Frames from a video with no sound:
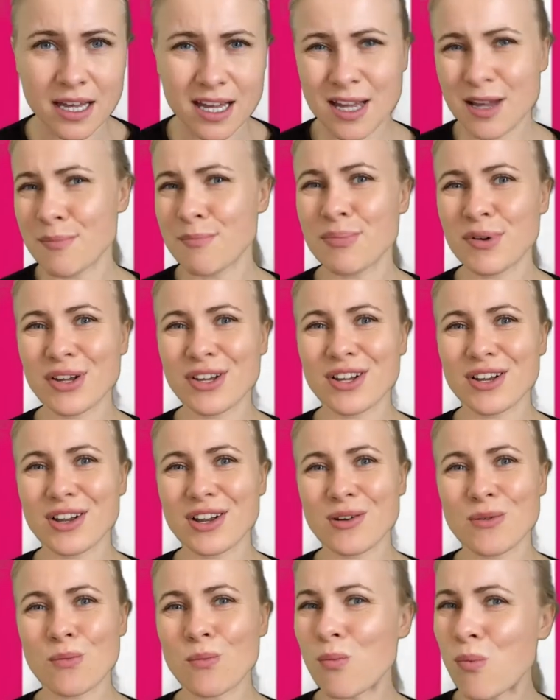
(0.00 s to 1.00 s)
But
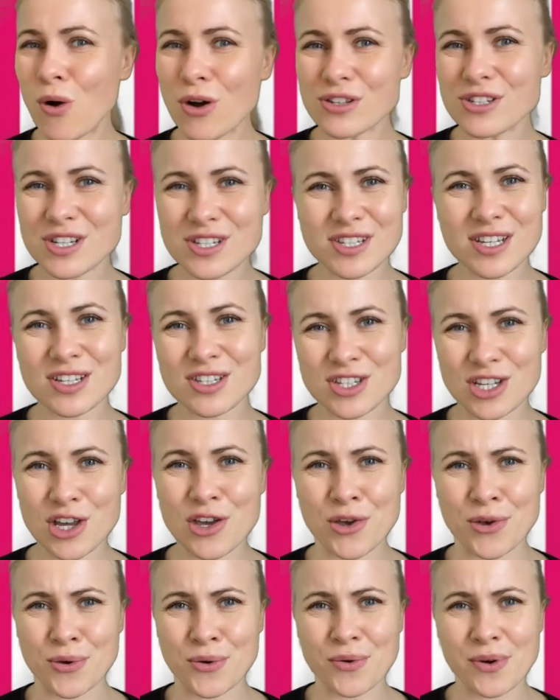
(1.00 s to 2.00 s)
what does it
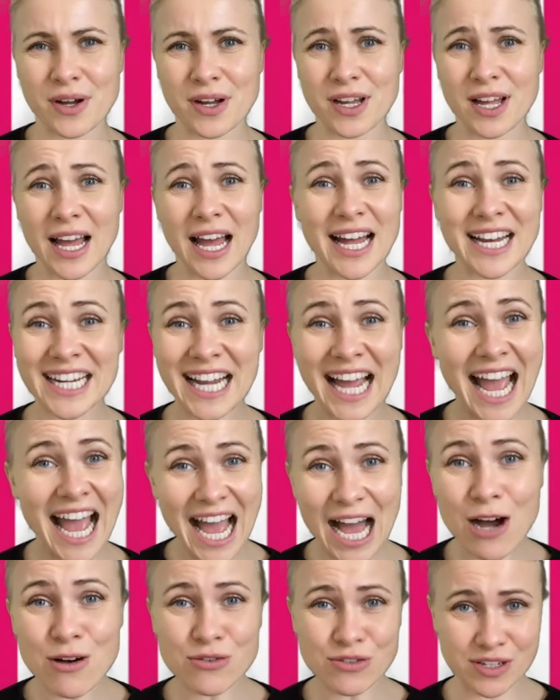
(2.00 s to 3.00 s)
do? And
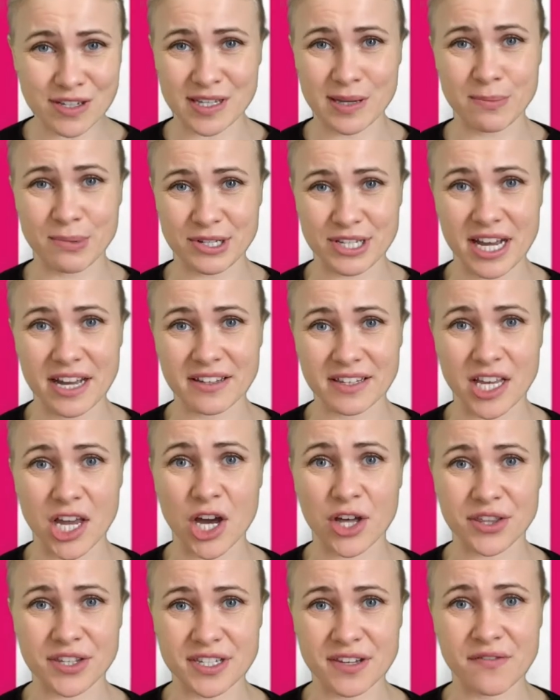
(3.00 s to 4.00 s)
how does it protect the
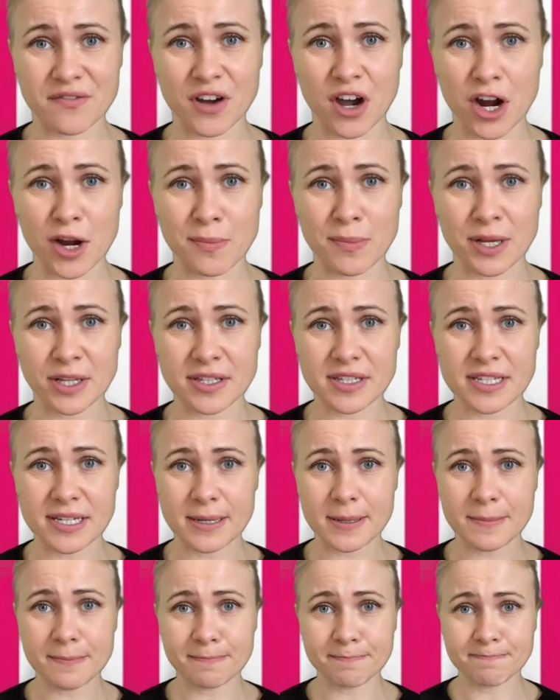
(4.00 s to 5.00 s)
Earth's environment?
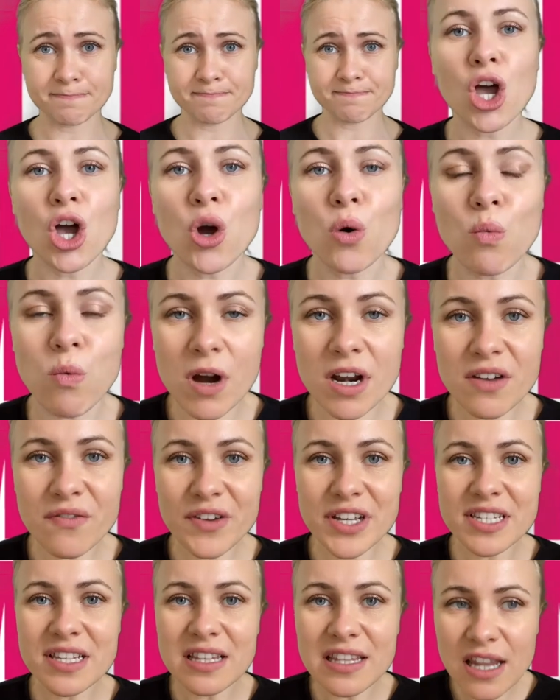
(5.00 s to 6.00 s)
One of
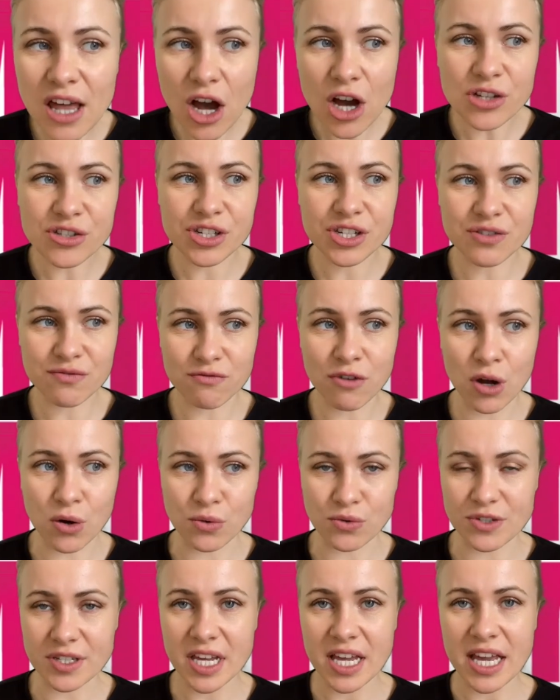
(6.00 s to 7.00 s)
its largest
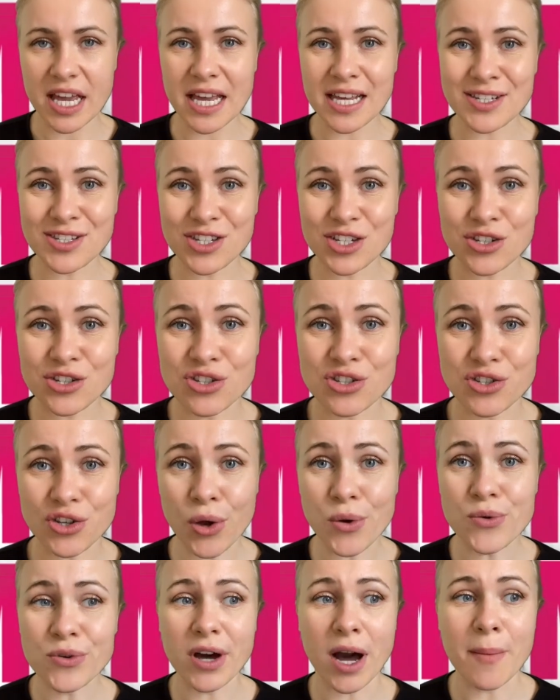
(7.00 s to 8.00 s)
roles is to
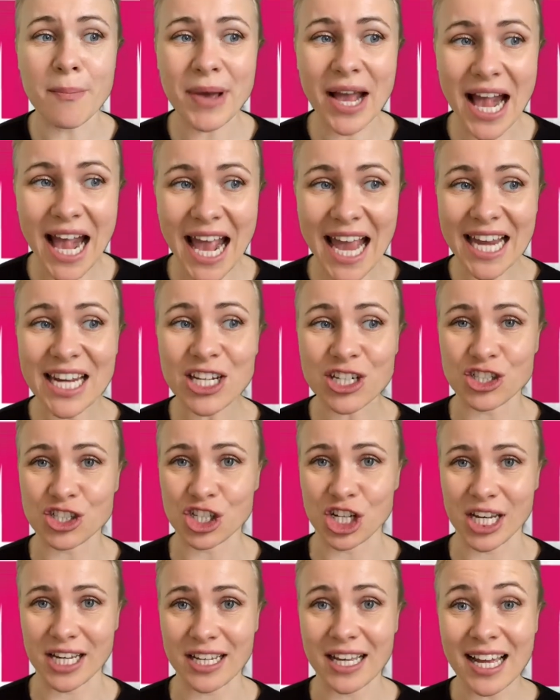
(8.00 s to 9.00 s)
soak up
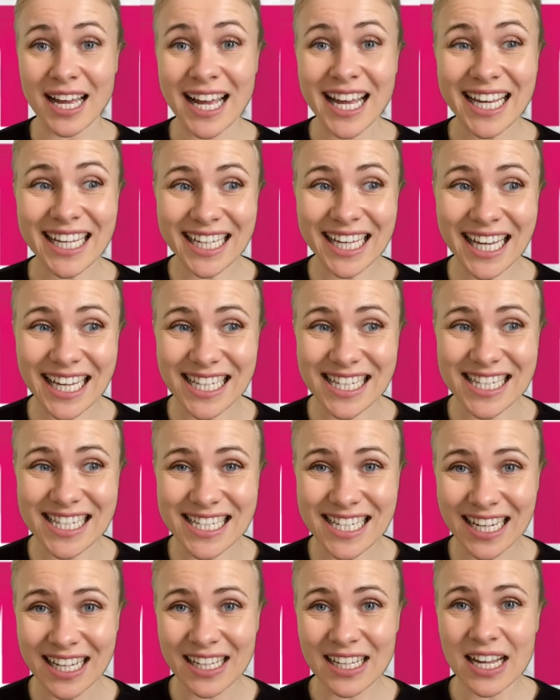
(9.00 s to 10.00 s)
energy,
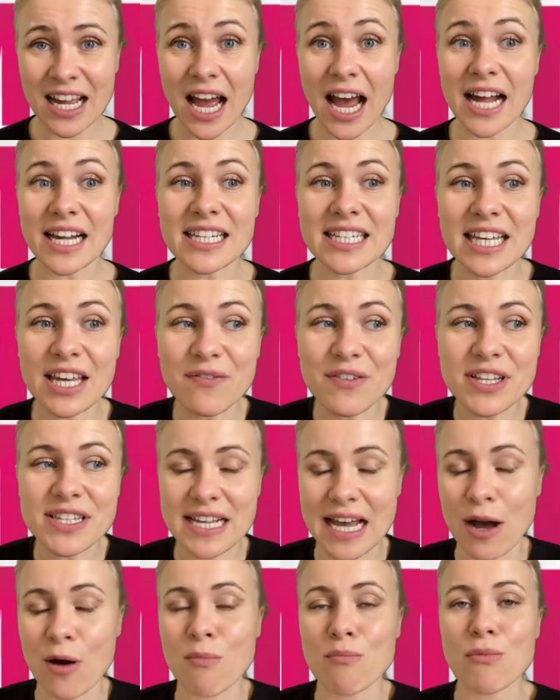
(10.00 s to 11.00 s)
heat, and give it
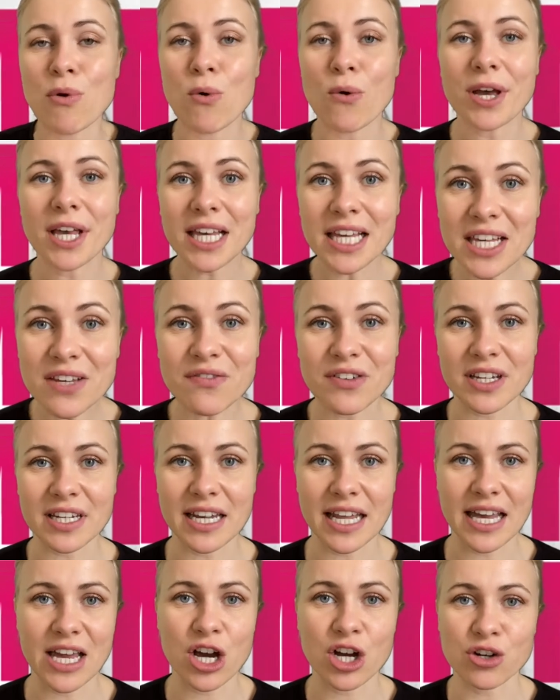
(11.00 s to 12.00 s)
out more
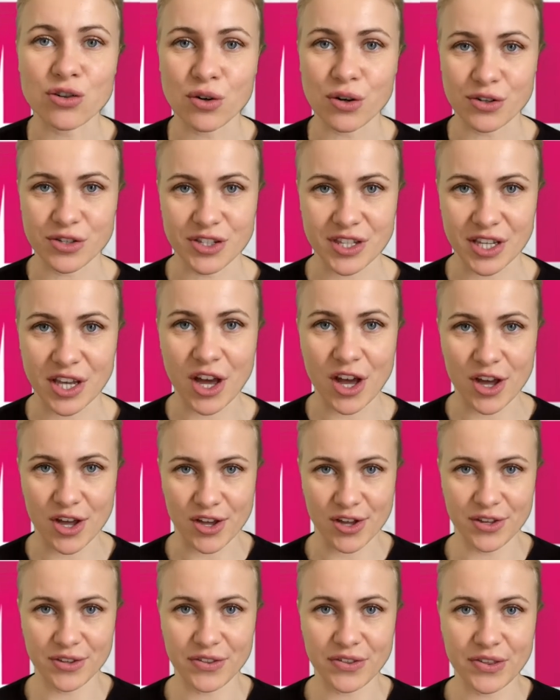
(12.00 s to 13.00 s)
evenly across the
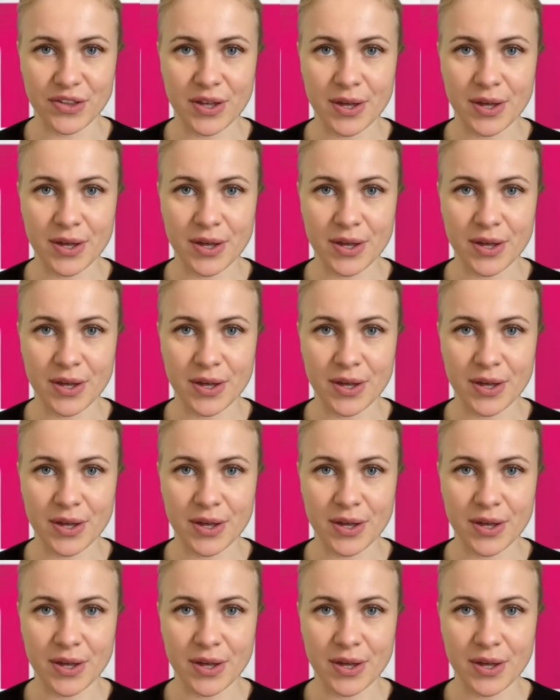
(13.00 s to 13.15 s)
Earth.